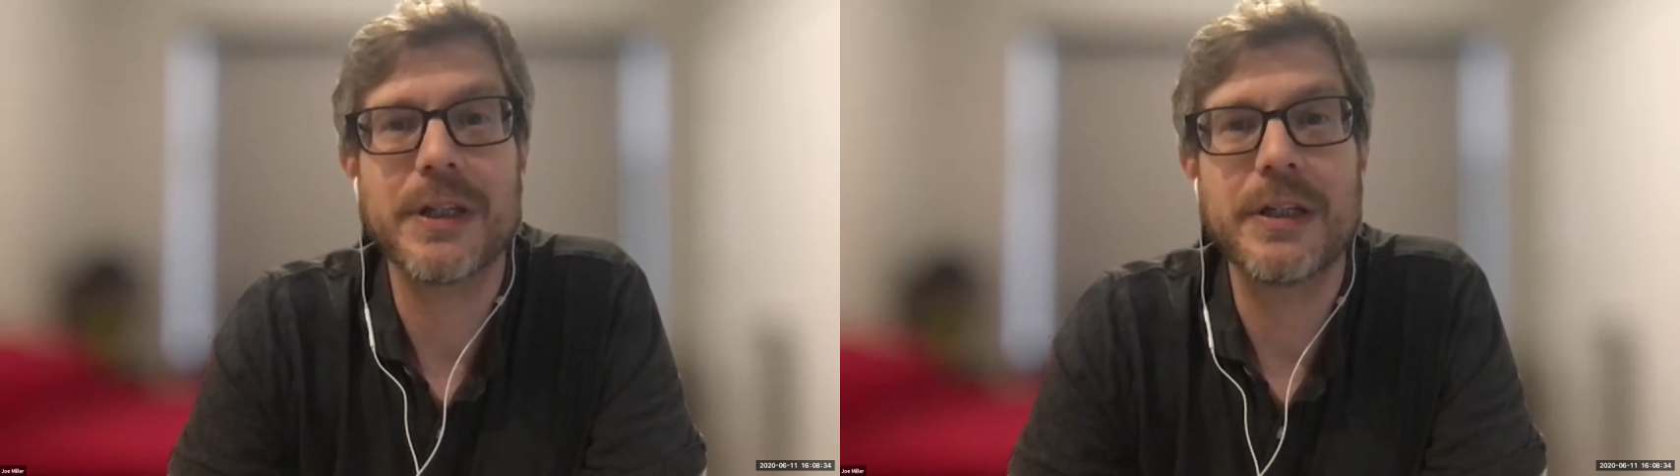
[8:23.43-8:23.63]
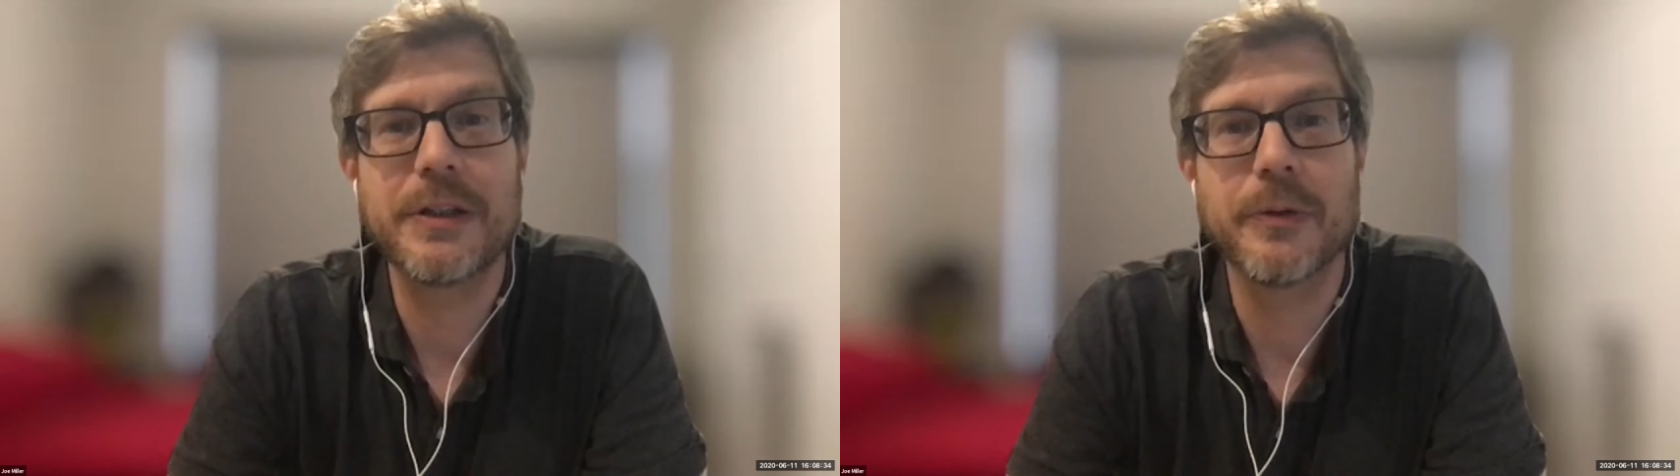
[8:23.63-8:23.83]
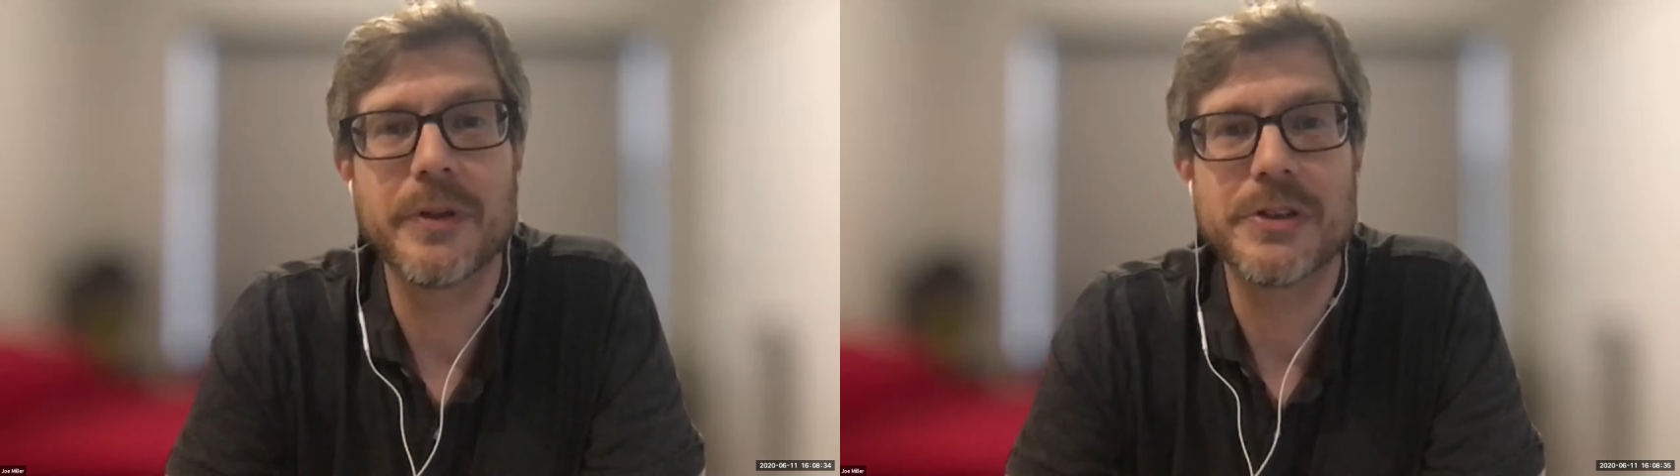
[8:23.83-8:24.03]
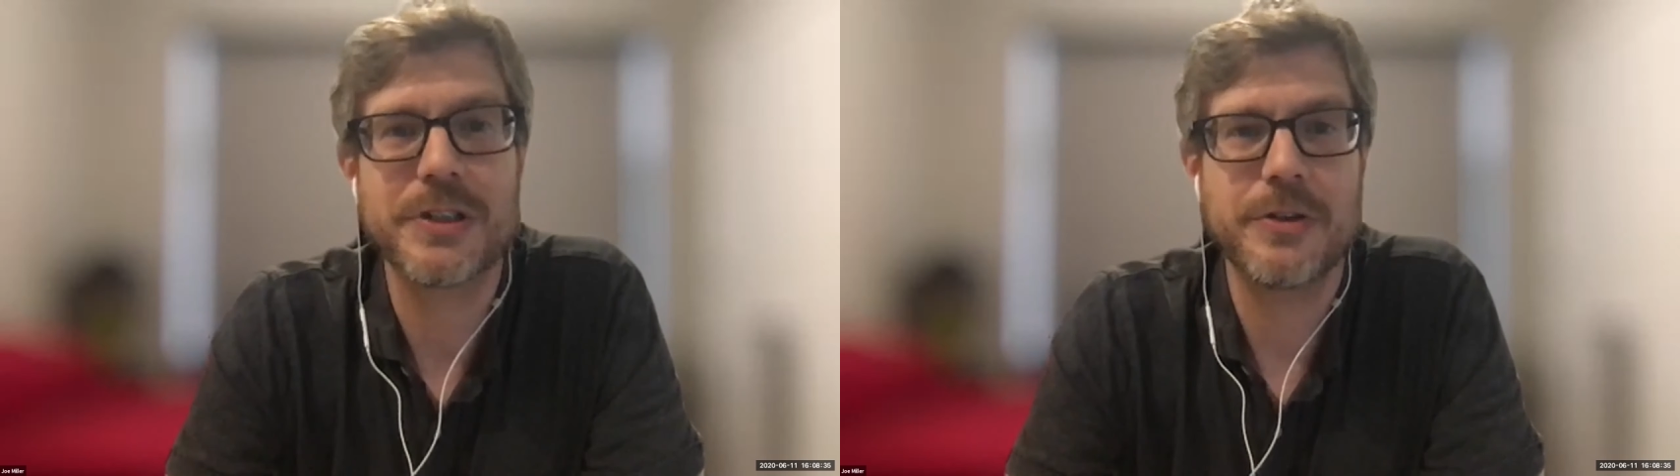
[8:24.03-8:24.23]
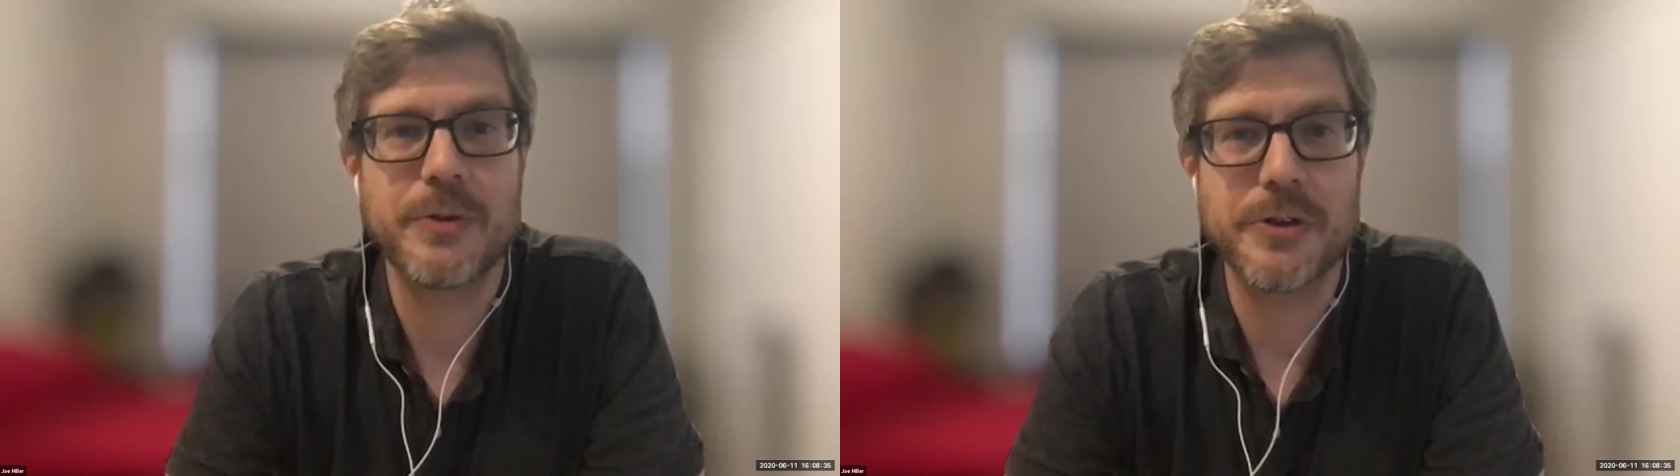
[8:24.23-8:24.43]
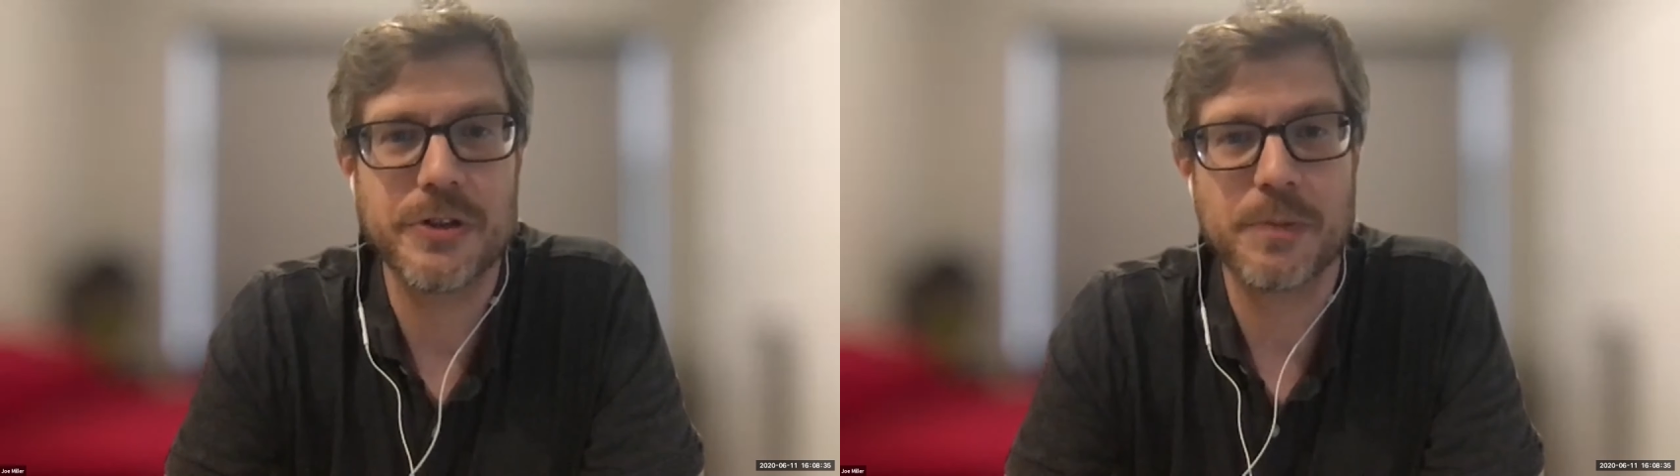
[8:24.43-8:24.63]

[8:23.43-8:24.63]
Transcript: EU institutions,